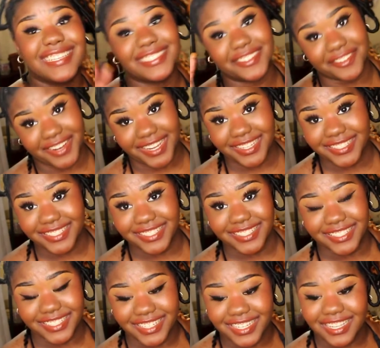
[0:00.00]
it's
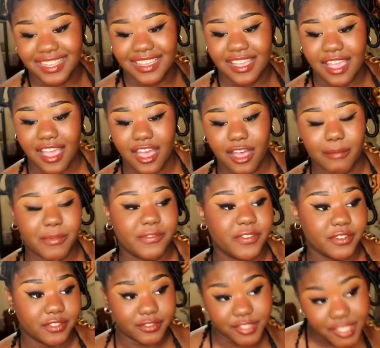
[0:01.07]
Grandeur. If
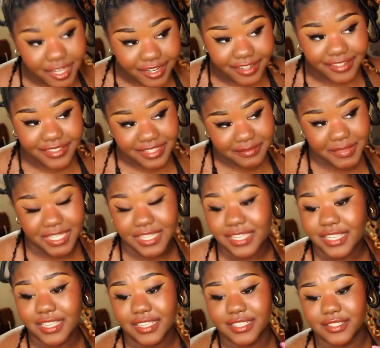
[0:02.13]
you're a little darker than me,
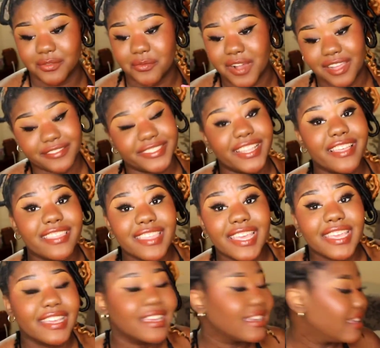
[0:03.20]
it's Wild
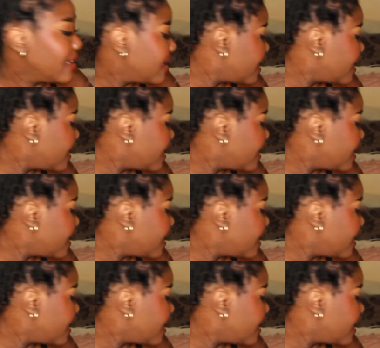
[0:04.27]
Nothing.